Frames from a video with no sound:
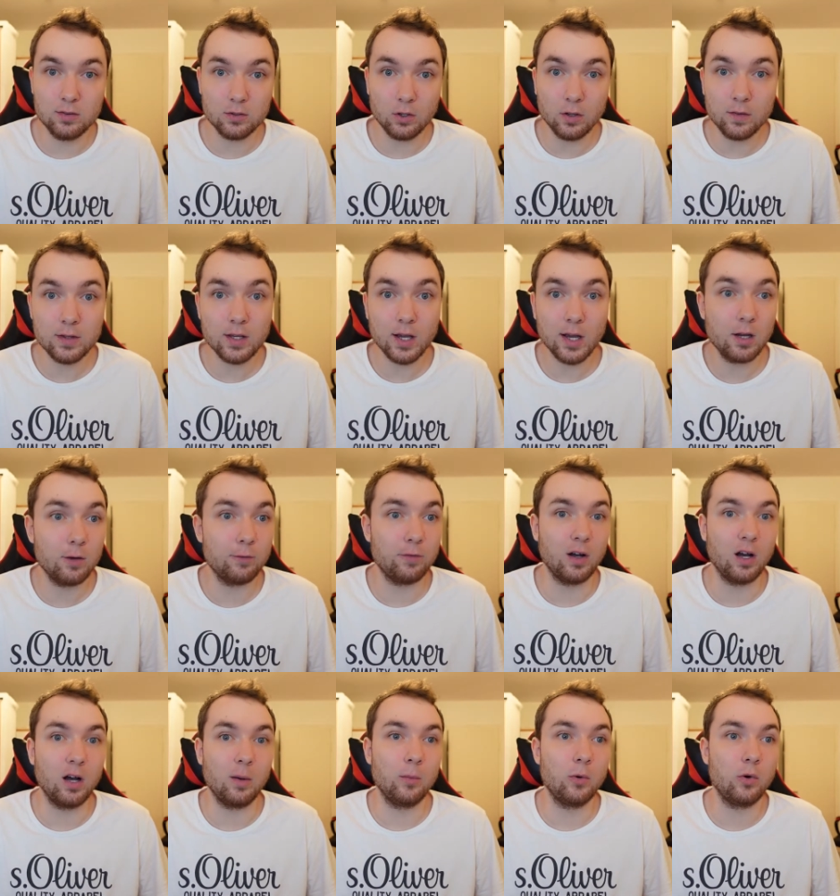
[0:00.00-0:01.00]
on the Isle of
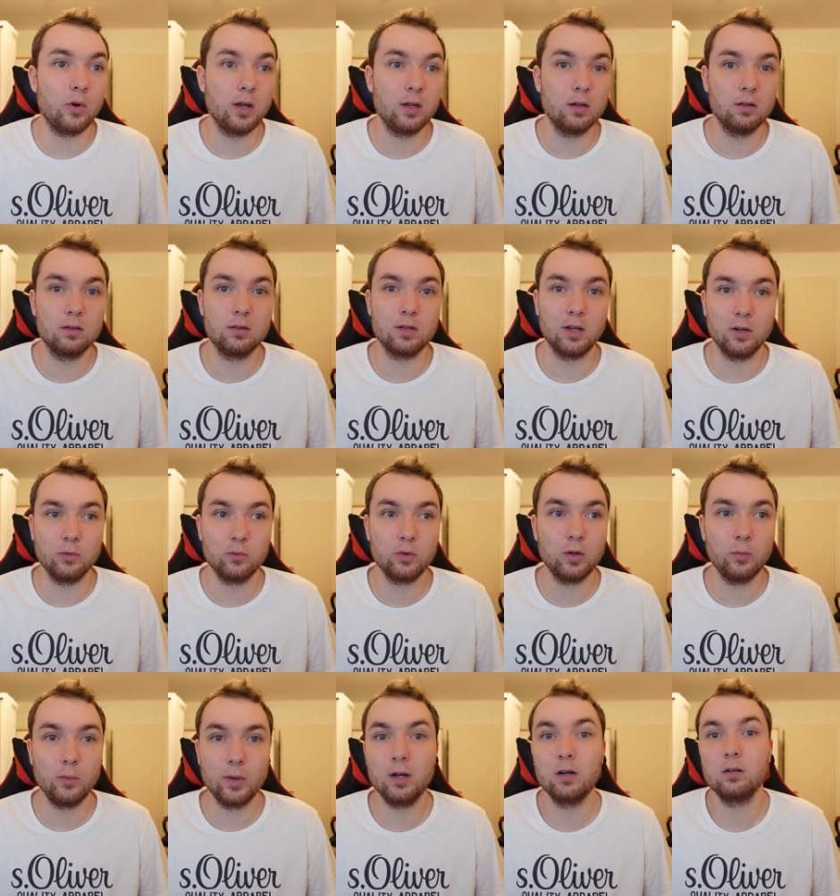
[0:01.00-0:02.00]
Armor and Tundra
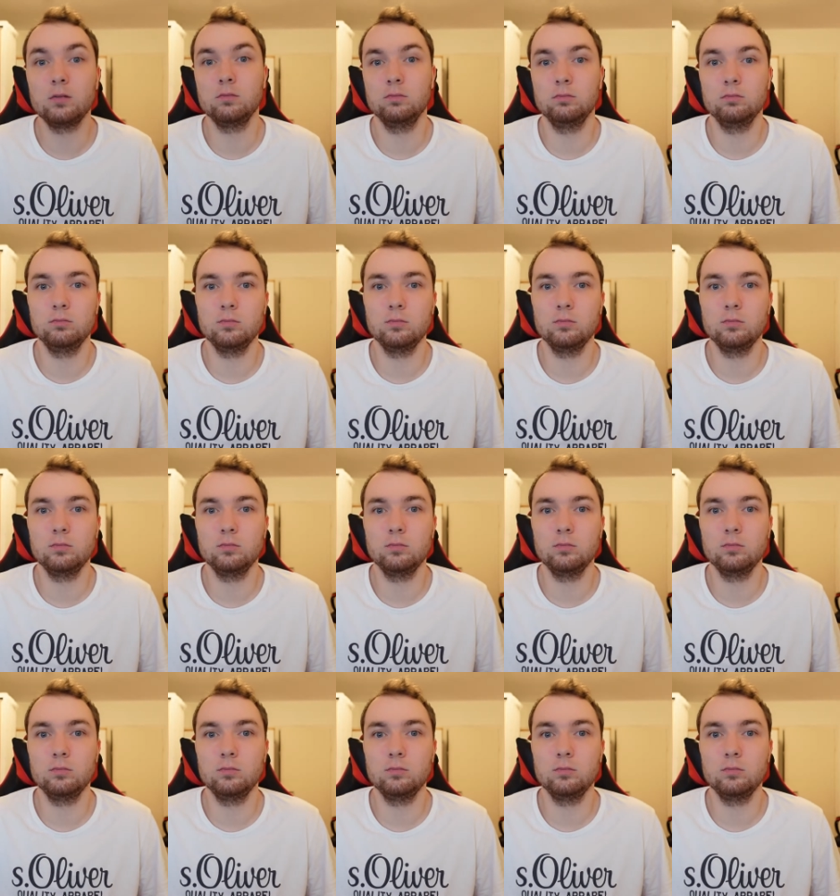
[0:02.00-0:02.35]
were